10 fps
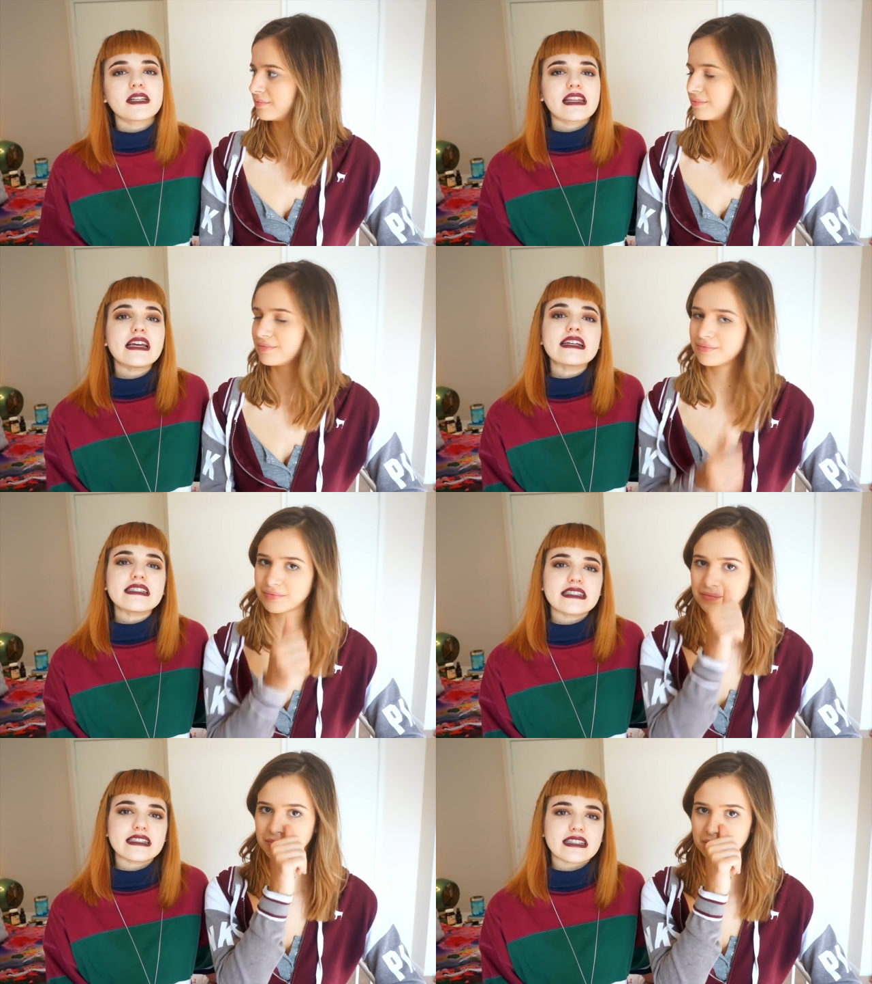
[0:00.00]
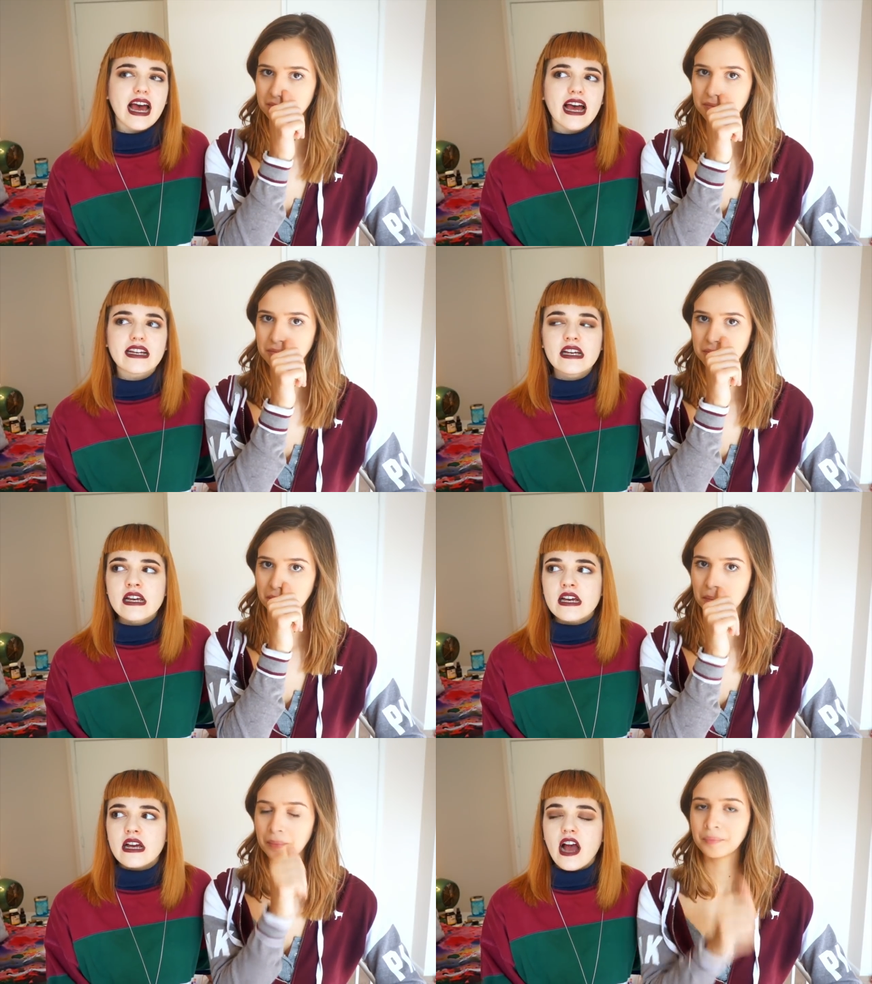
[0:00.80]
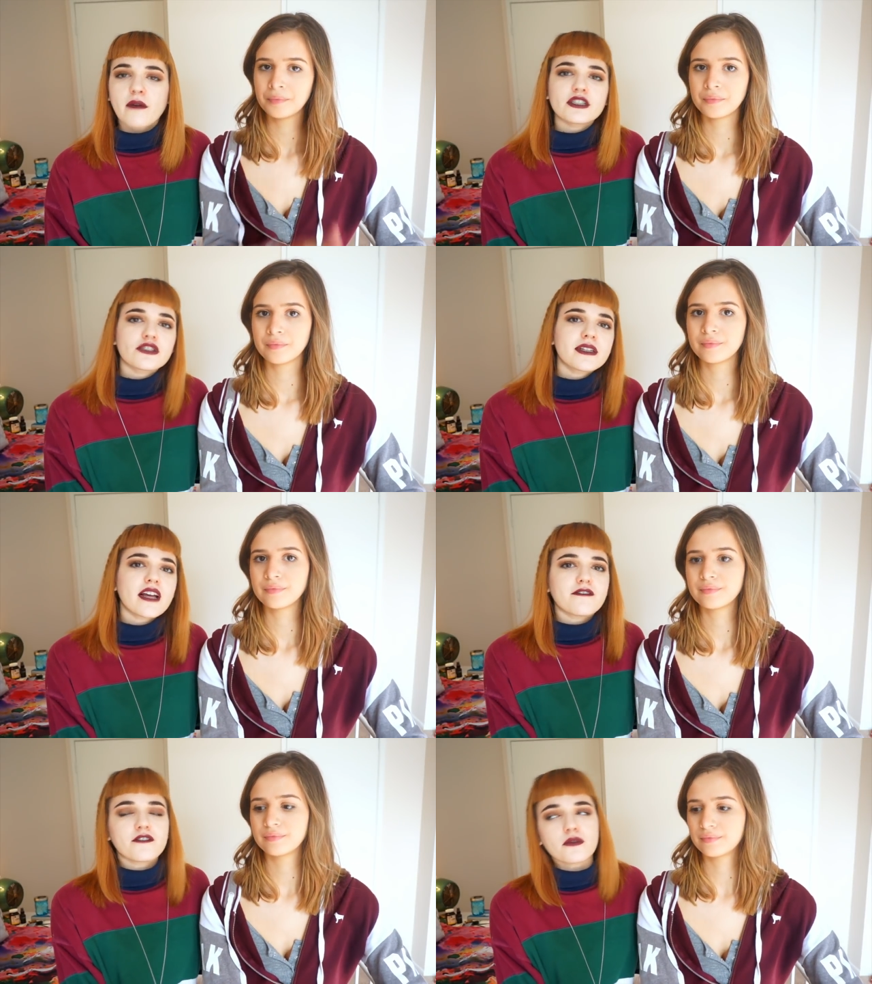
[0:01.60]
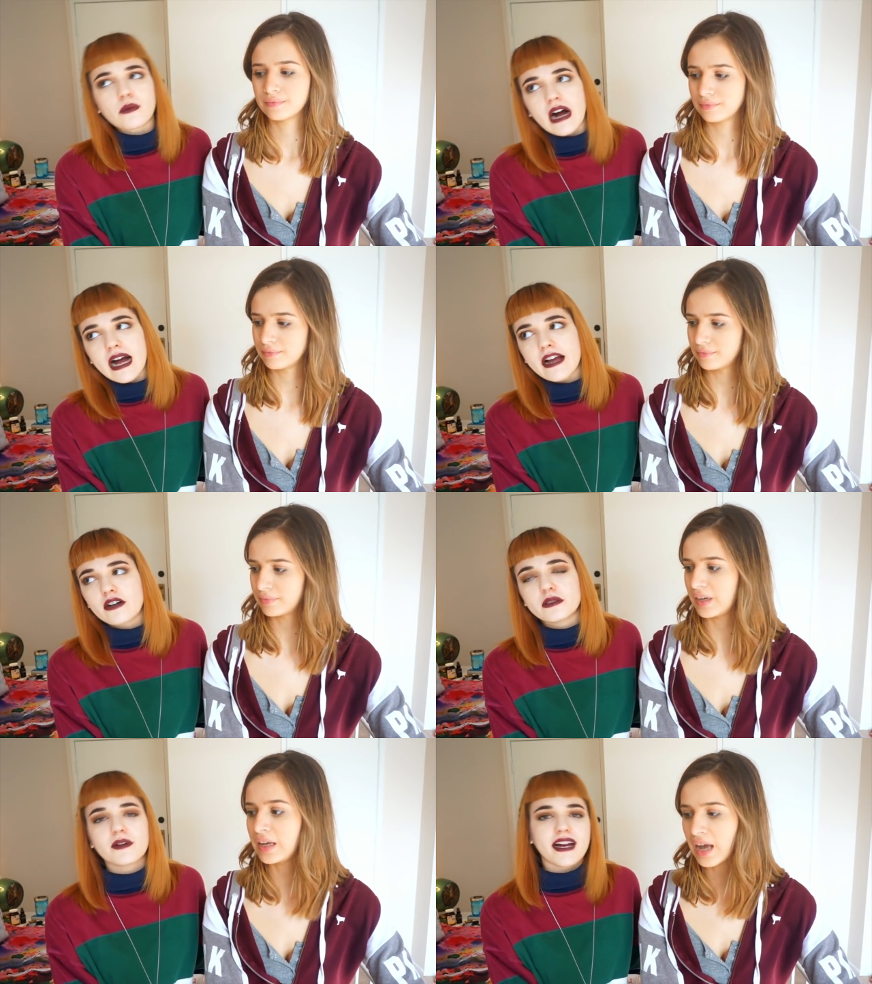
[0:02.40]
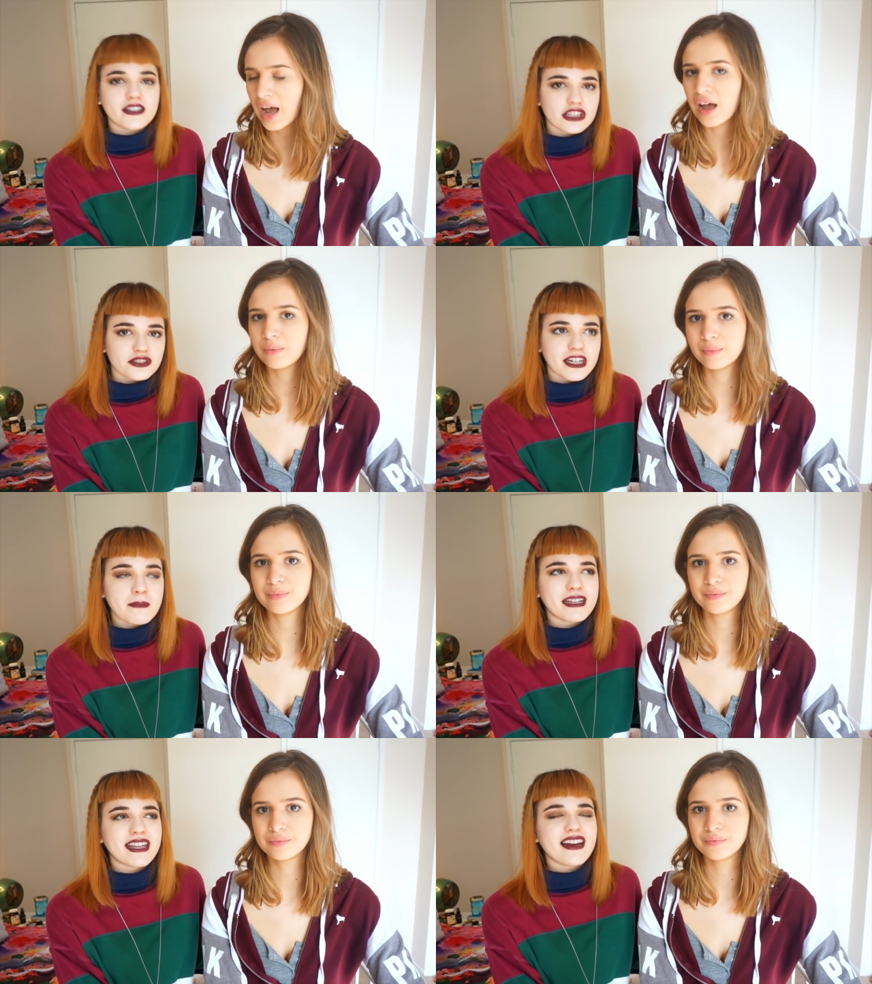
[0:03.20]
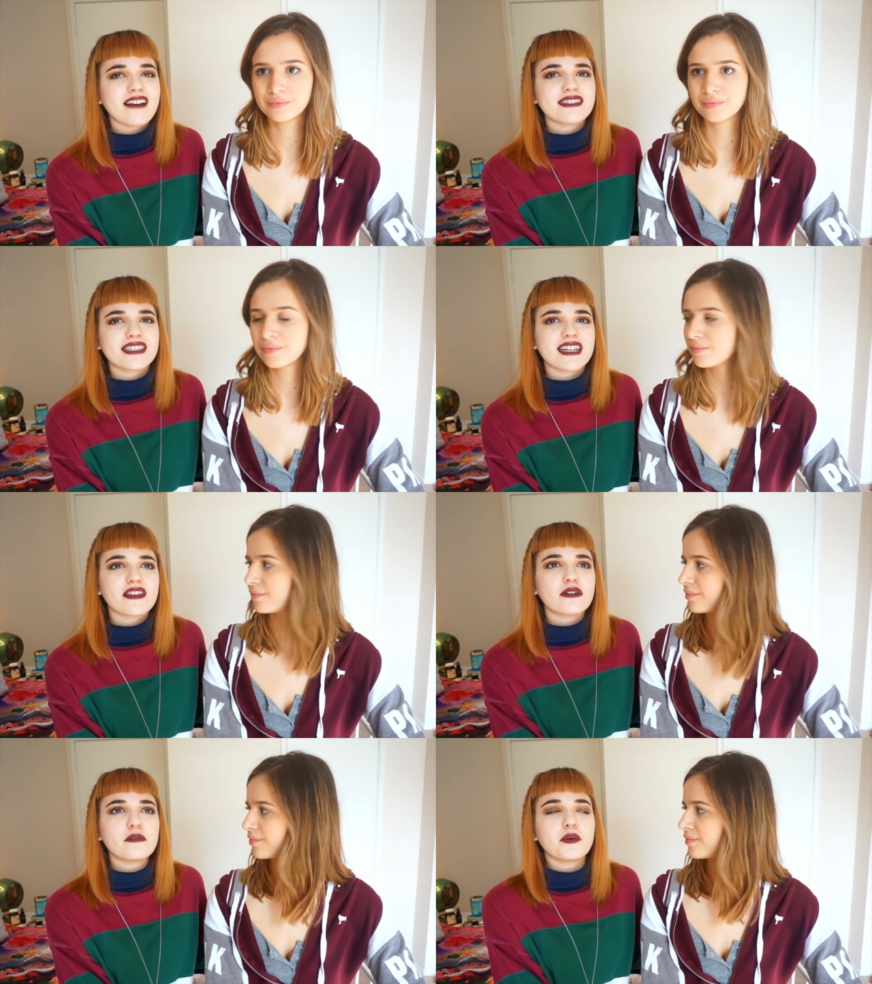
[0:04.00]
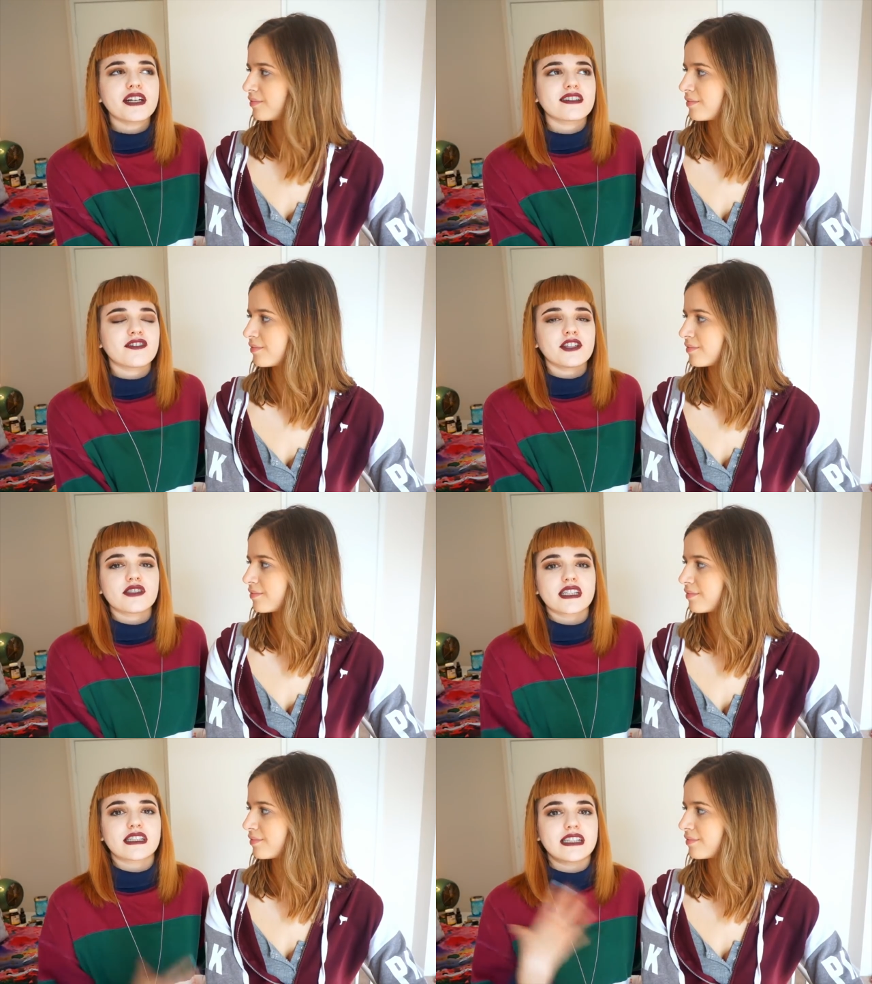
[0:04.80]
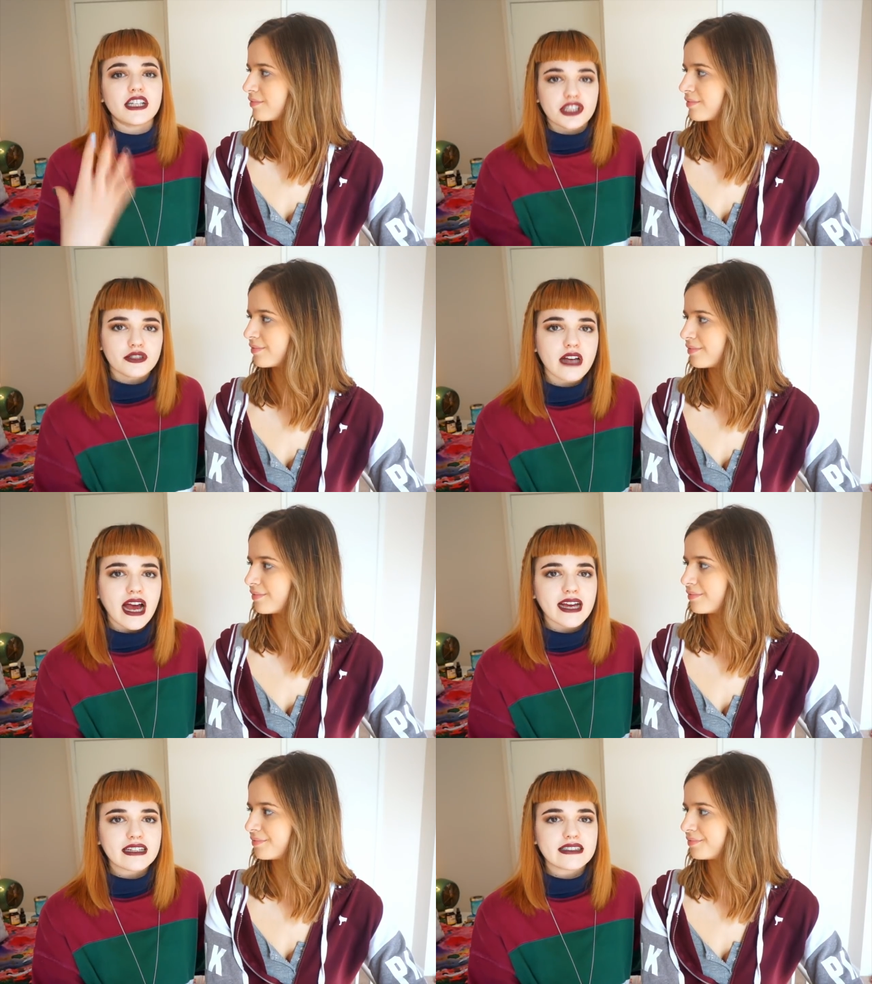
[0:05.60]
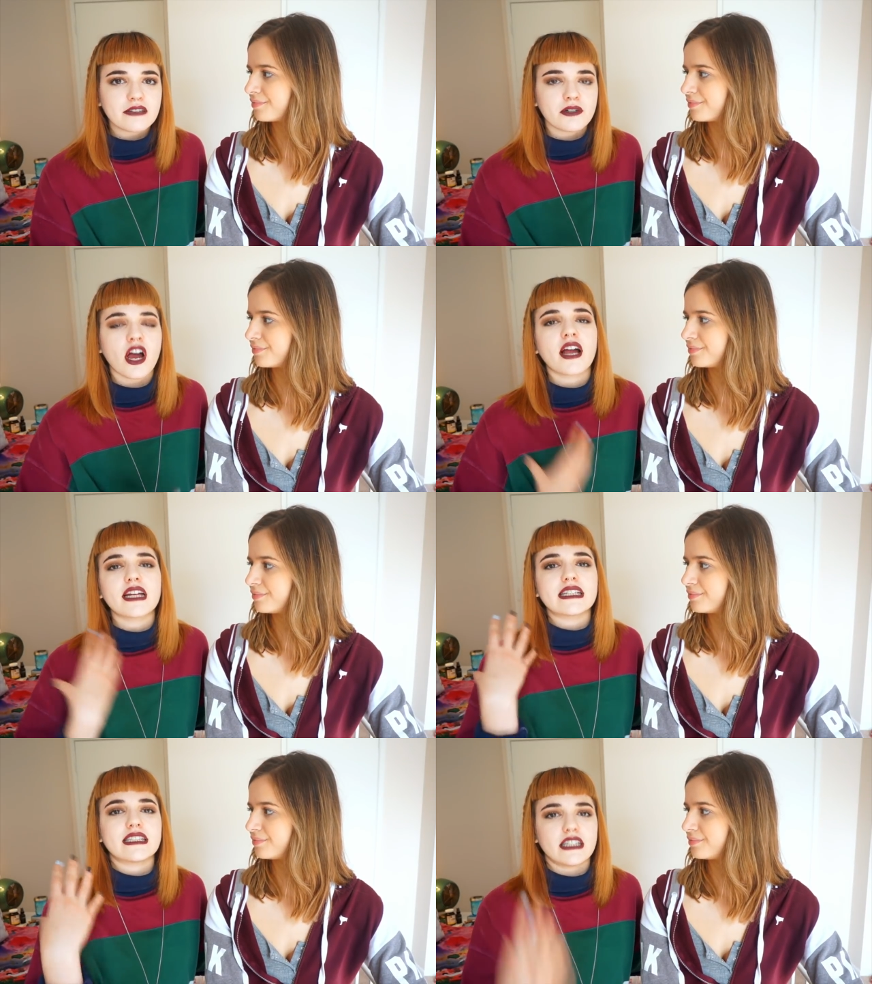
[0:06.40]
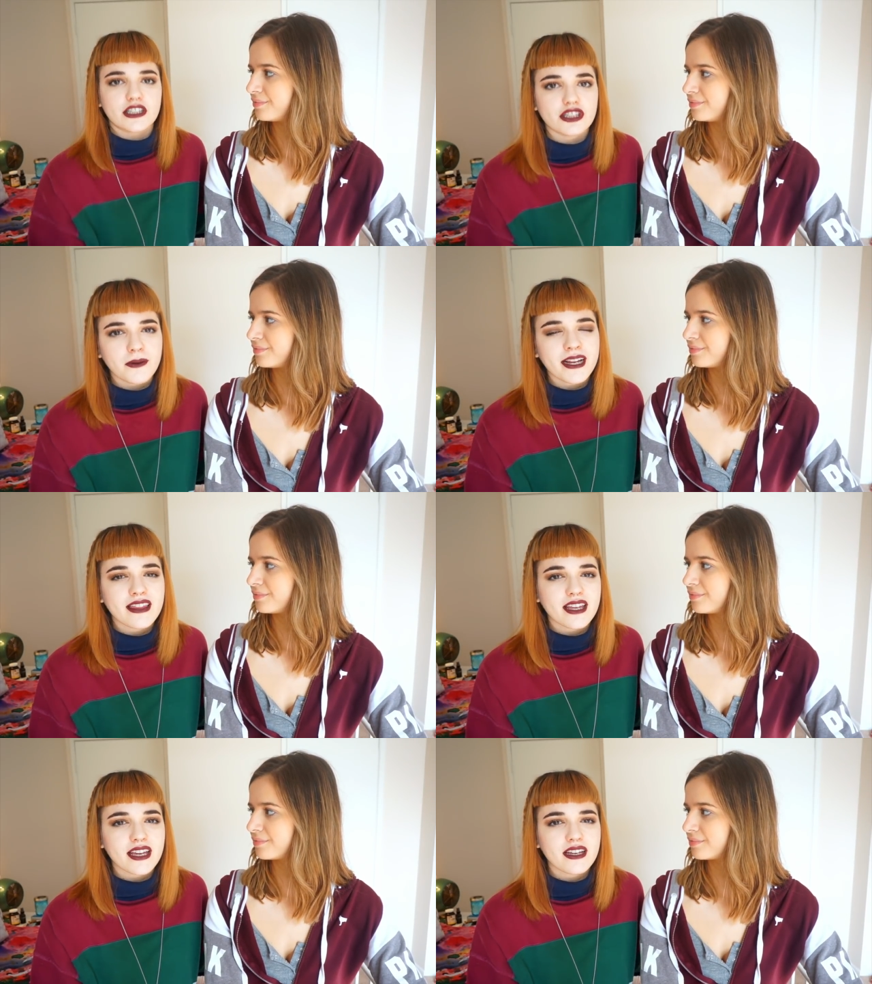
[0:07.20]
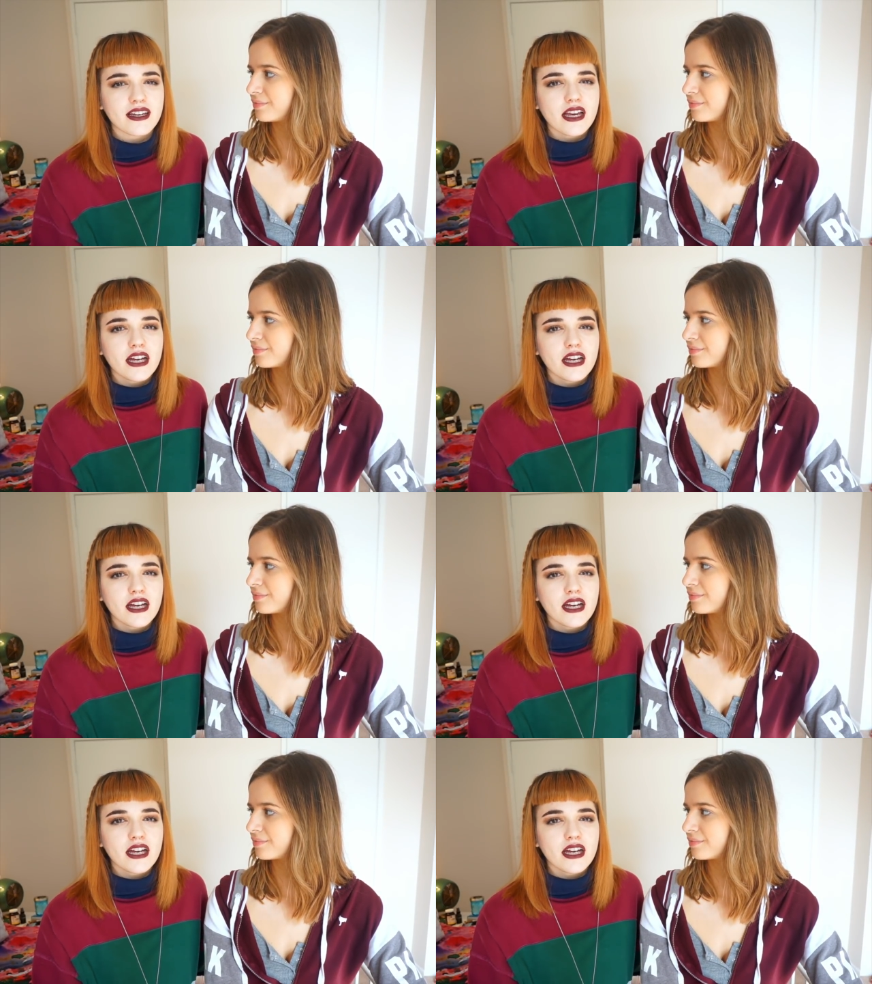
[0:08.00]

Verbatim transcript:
Speaker 1: But the thing is, is that I was doing that for a while, we were yeah. answering, but then I was like, the whole point of this video is to teach you guys, and we're not gonna teach you anything